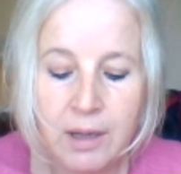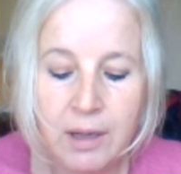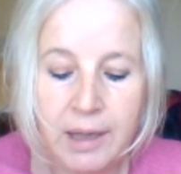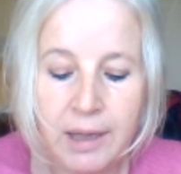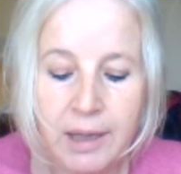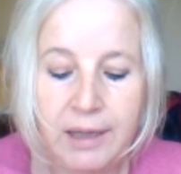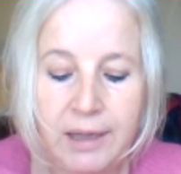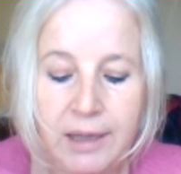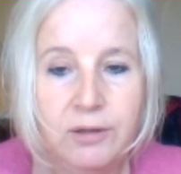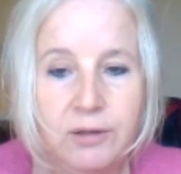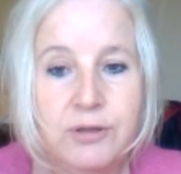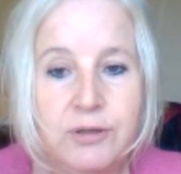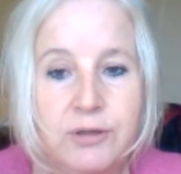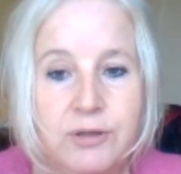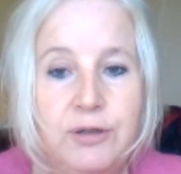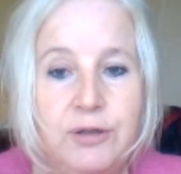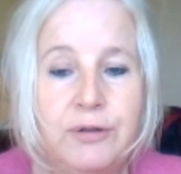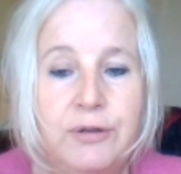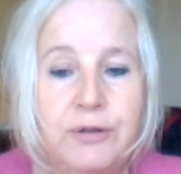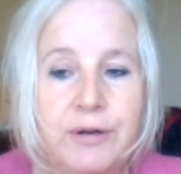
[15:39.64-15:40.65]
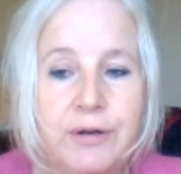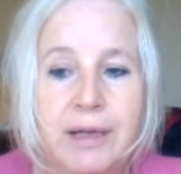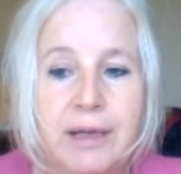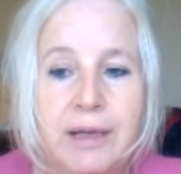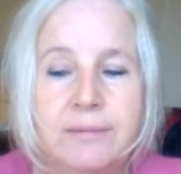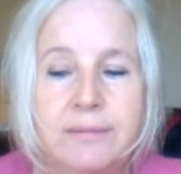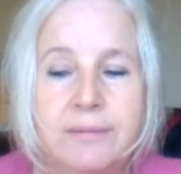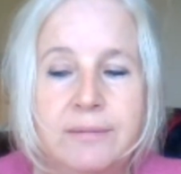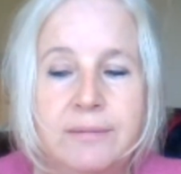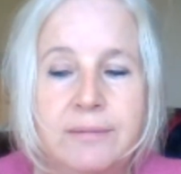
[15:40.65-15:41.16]
used
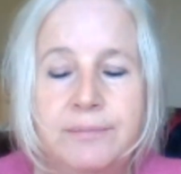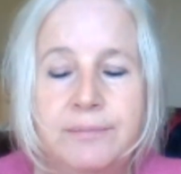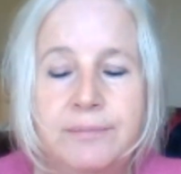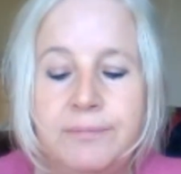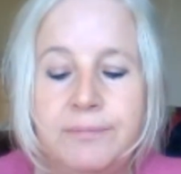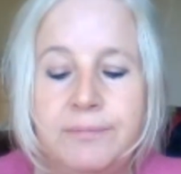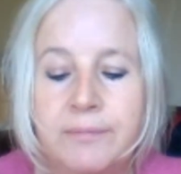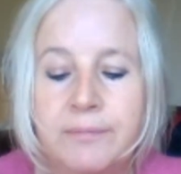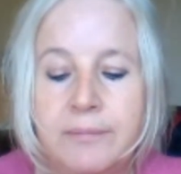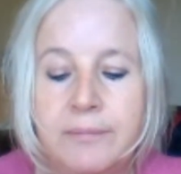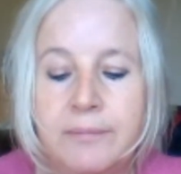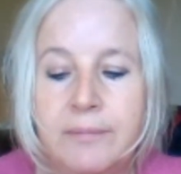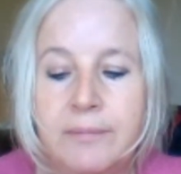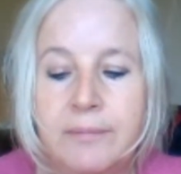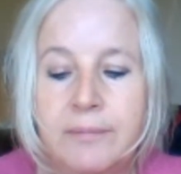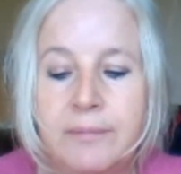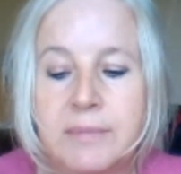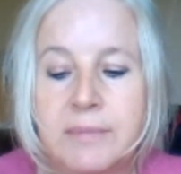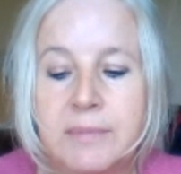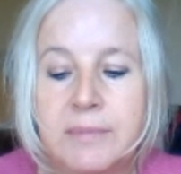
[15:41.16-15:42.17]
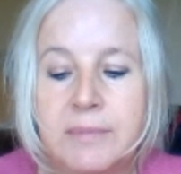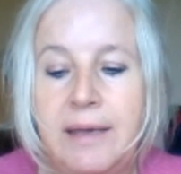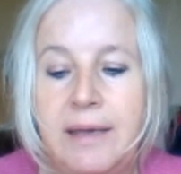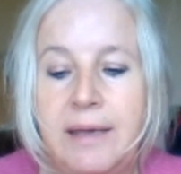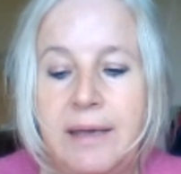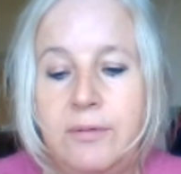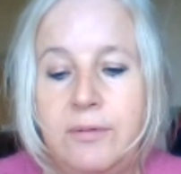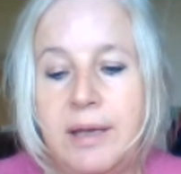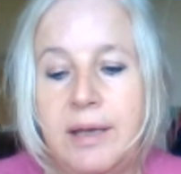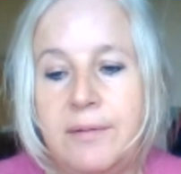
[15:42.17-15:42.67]
urine to
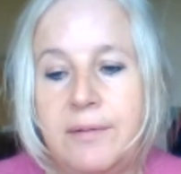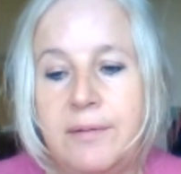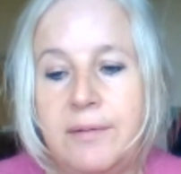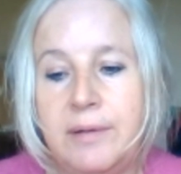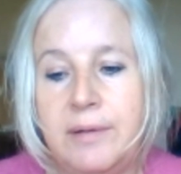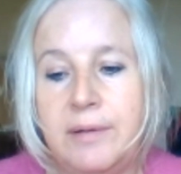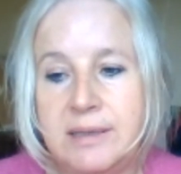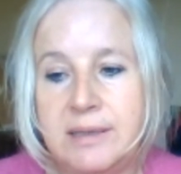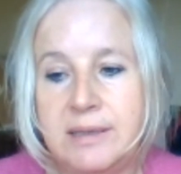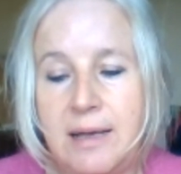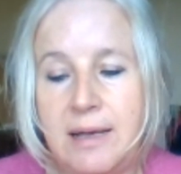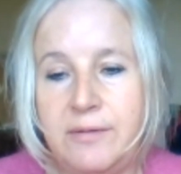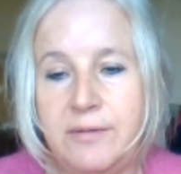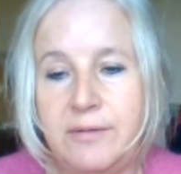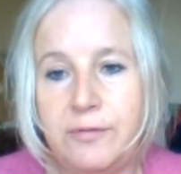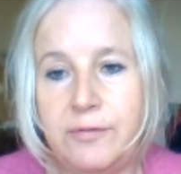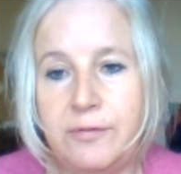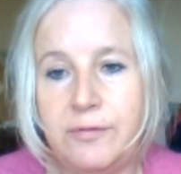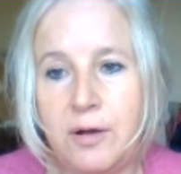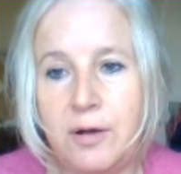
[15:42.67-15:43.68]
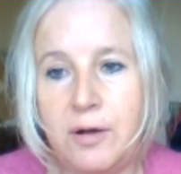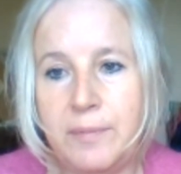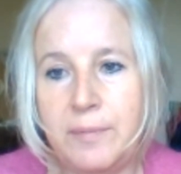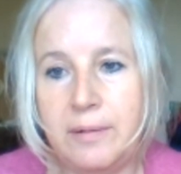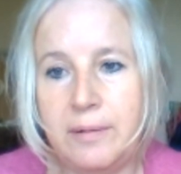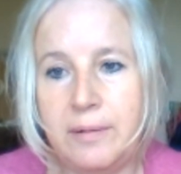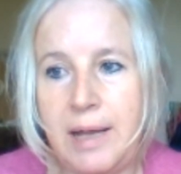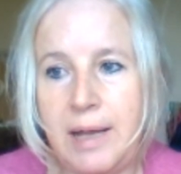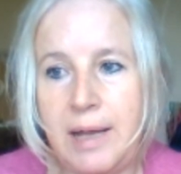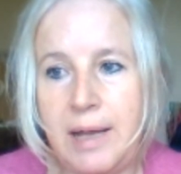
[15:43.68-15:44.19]
heal himself from
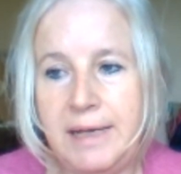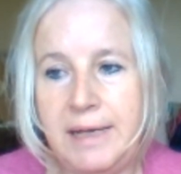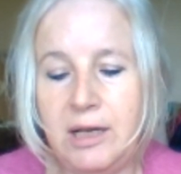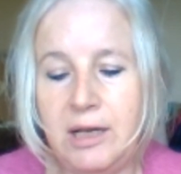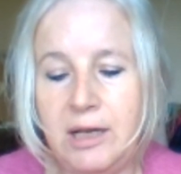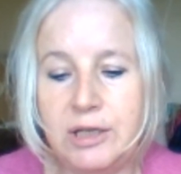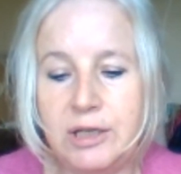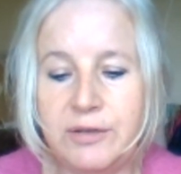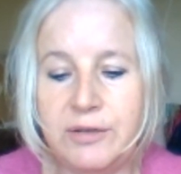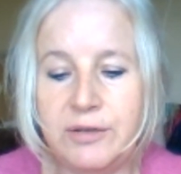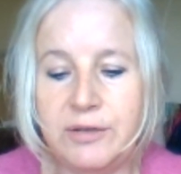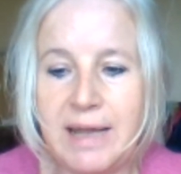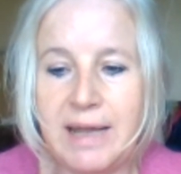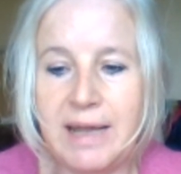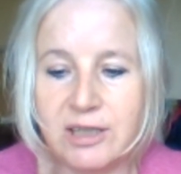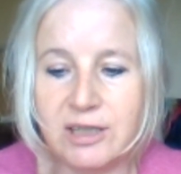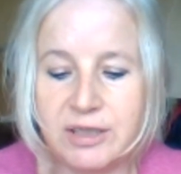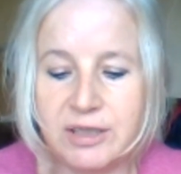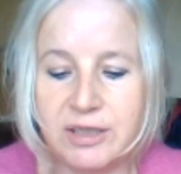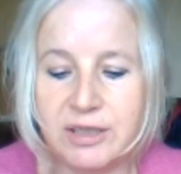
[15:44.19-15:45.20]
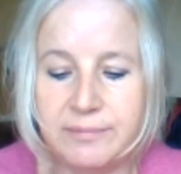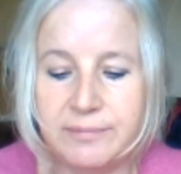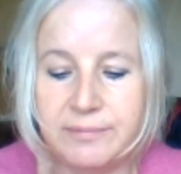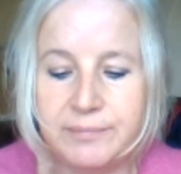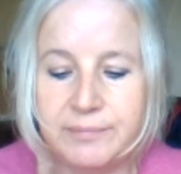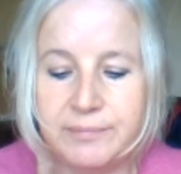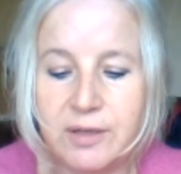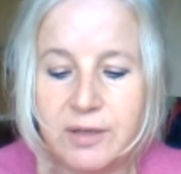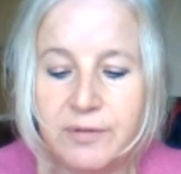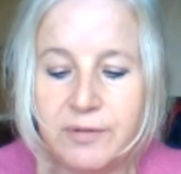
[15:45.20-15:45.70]
any allergic reaction.
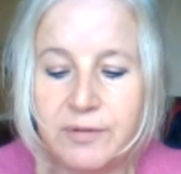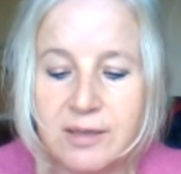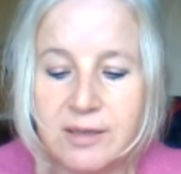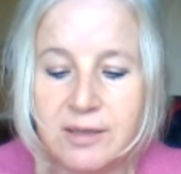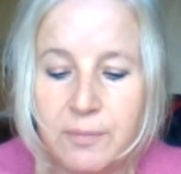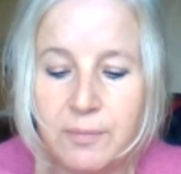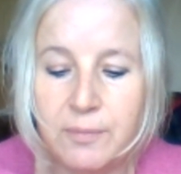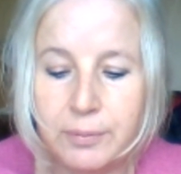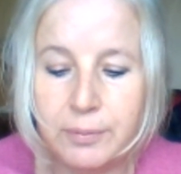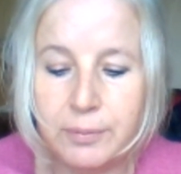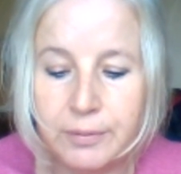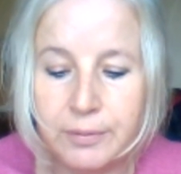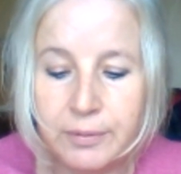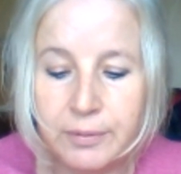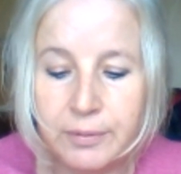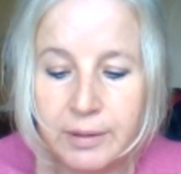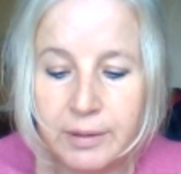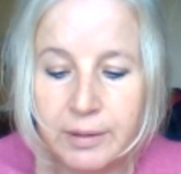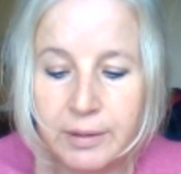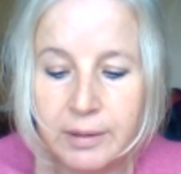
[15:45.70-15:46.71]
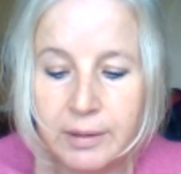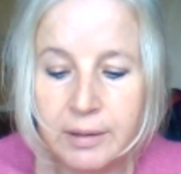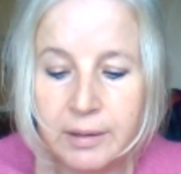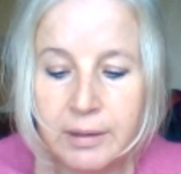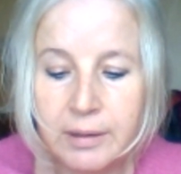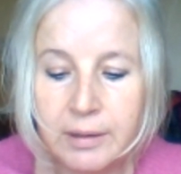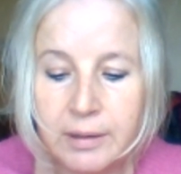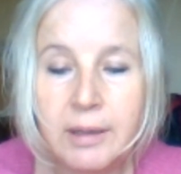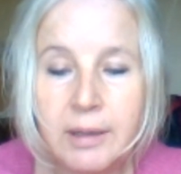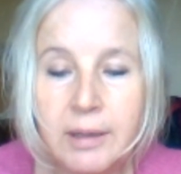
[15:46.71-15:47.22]
So, for example,
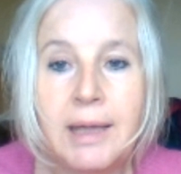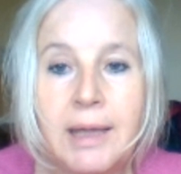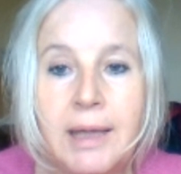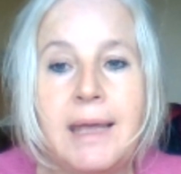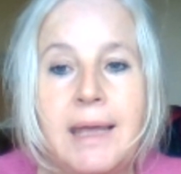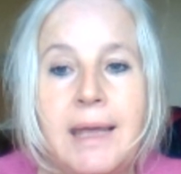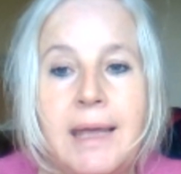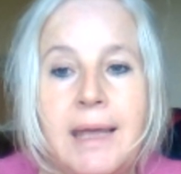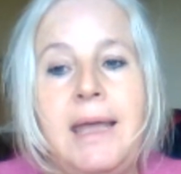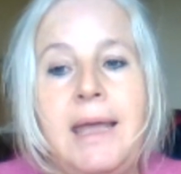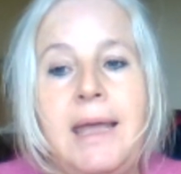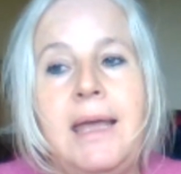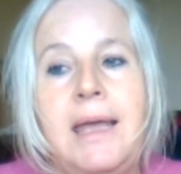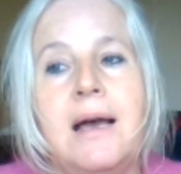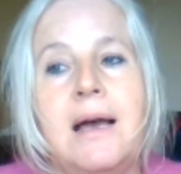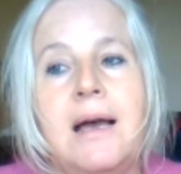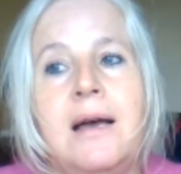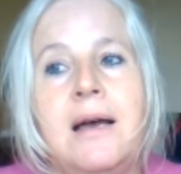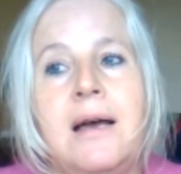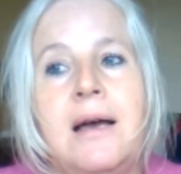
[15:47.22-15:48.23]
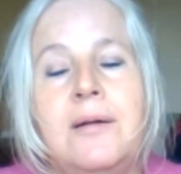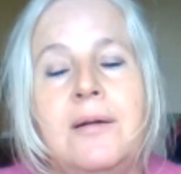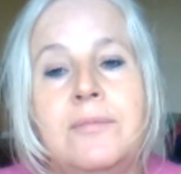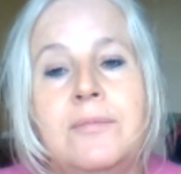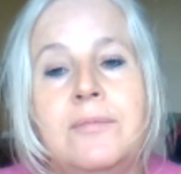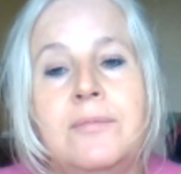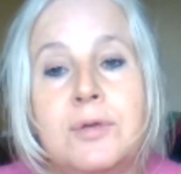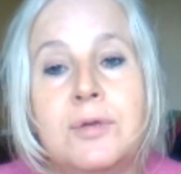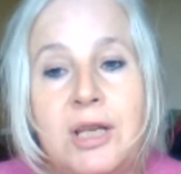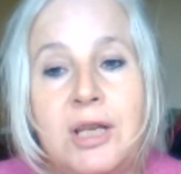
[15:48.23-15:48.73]
he
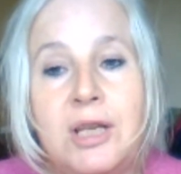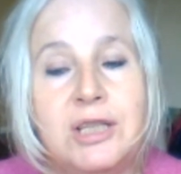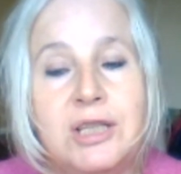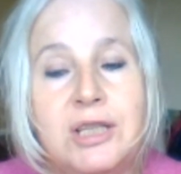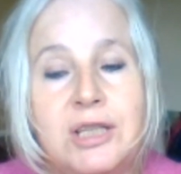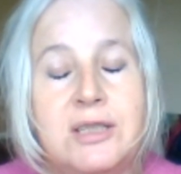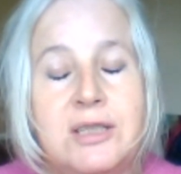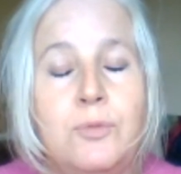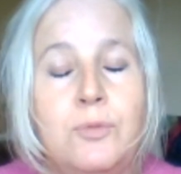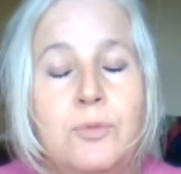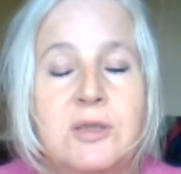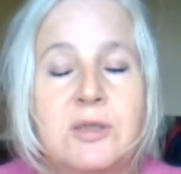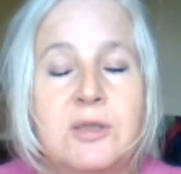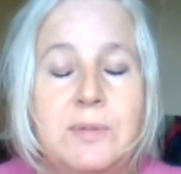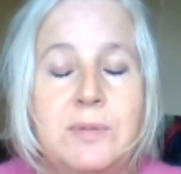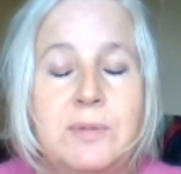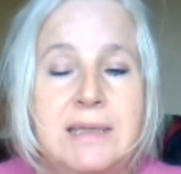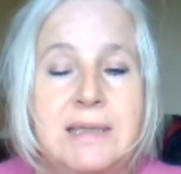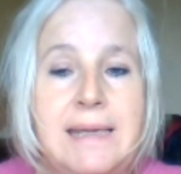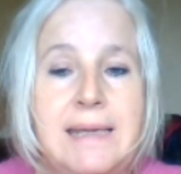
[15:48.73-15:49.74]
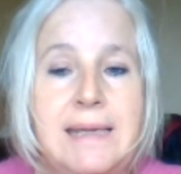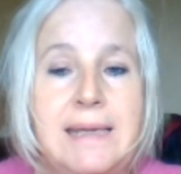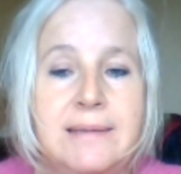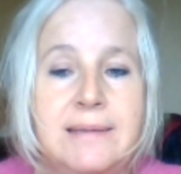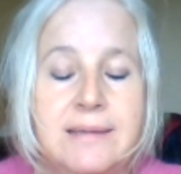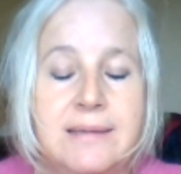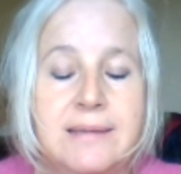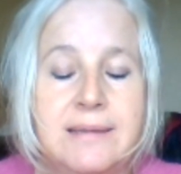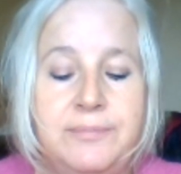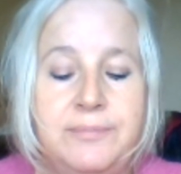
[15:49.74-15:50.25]
was allergic to wasp
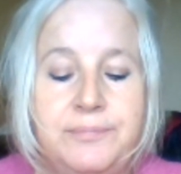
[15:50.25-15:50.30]
stings,